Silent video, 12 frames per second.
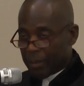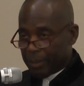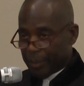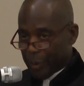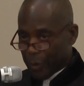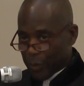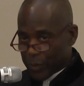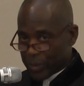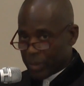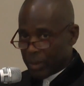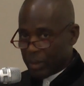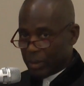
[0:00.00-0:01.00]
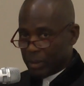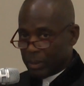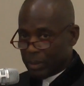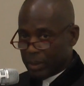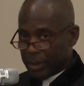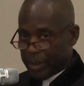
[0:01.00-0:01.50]
personal
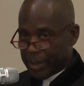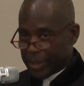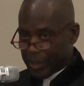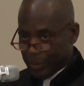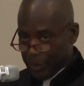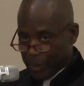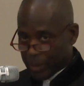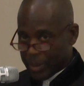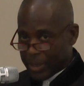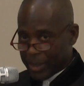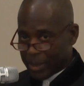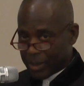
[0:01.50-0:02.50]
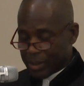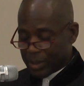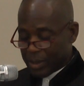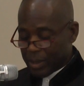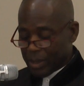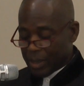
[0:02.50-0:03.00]
experience
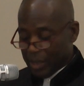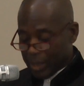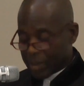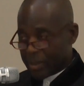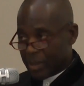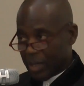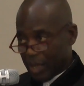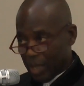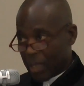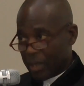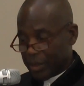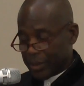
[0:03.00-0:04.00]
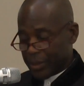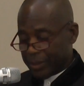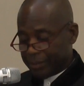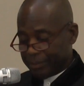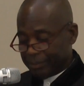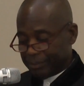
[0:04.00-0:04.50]
in psychology.
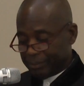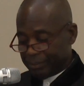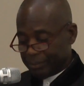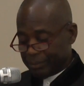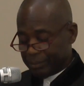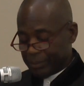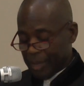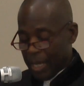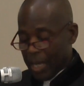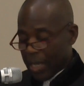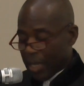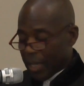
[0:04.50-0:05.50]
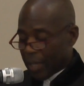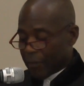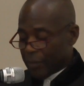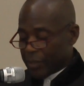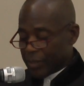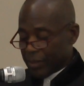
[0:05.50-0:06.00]
Every
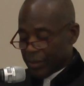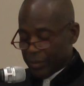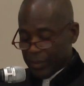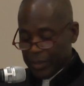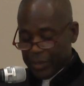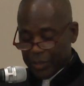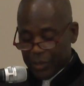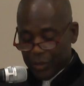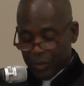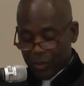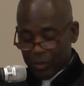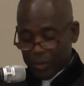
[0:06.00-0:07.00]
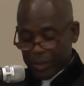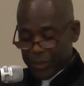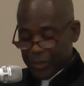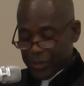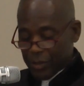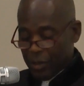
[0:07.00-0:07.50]
such religion or
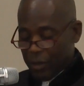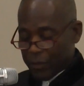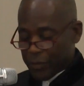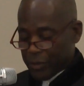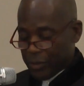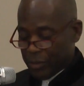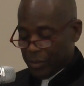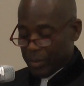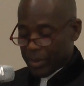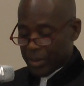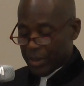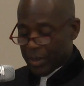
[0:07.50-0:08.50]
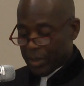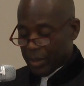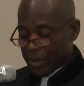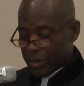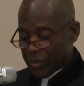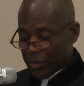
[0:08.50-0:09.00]
religious offshoot
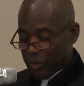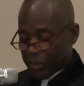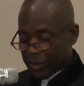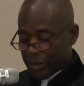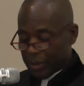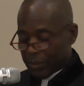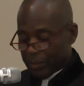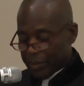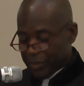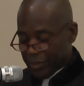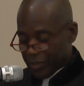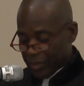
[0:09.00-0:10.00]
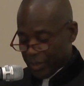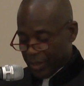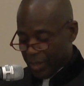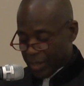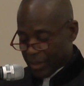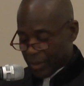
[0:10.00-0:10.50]
started originally
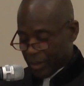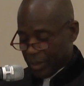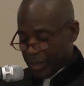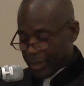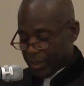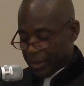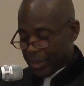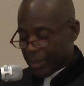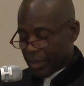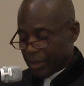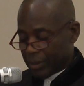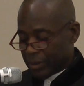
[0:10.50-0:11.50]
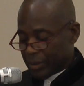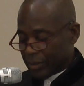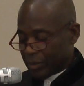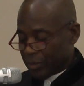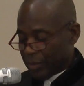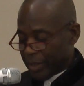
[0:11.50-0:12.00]
as a clear and
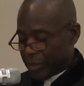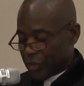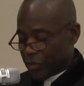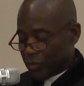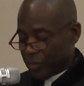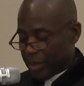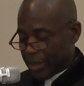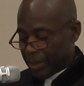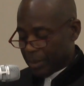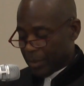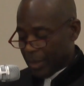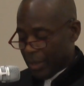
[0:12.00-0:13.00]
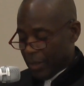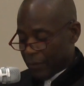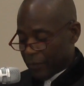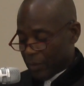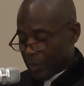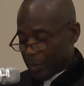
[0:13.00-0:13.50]
unadulterated stream
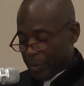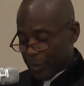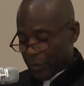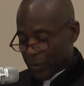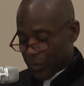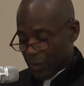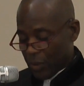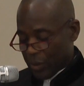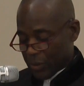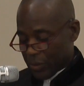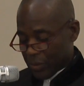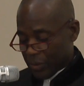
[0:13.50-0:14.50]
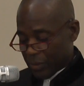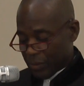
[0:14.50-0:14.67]
from the mother source.